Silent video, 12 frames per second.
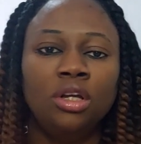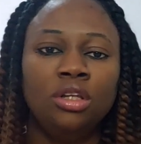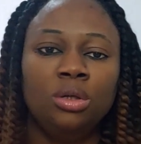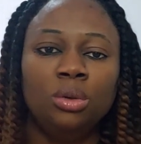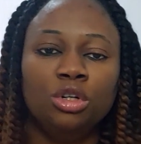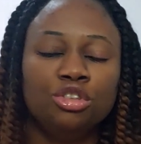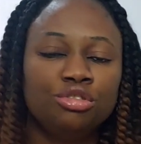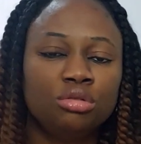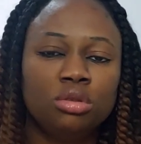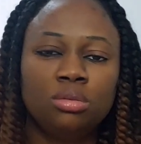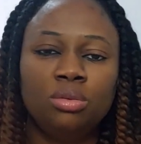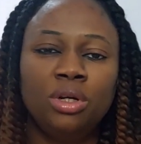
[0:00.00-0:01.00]
The
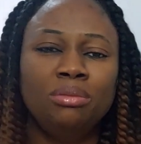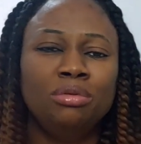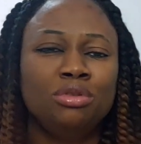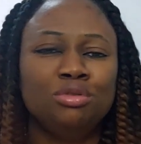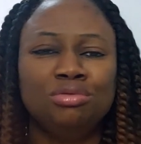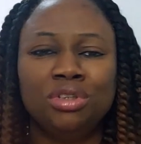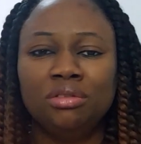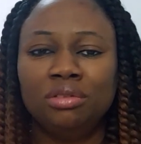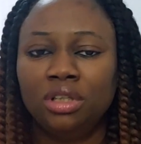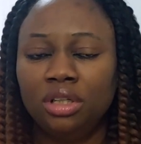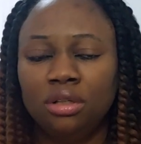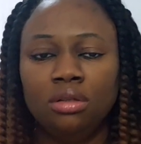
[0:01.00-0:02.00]
washroom, we're able to really,
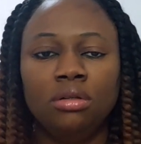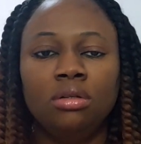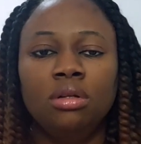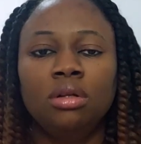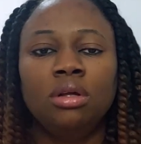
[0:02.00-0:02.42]
really